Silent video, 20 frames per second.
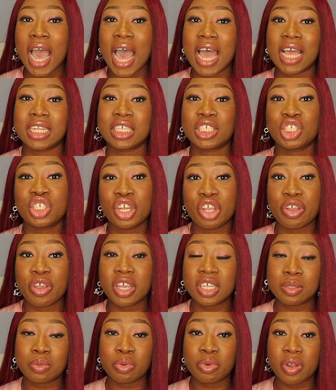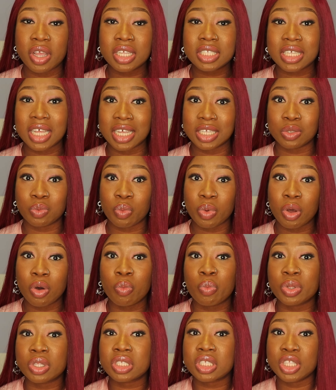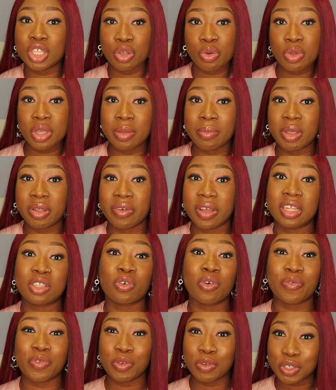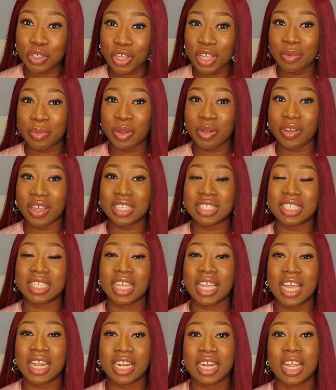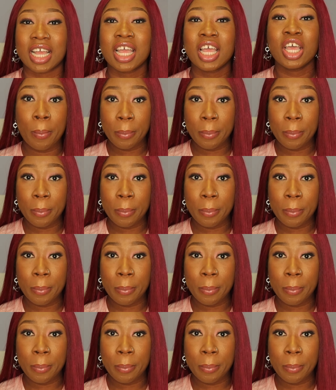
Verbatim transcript: and share your experience as well with new immigrants or future immigrants in canada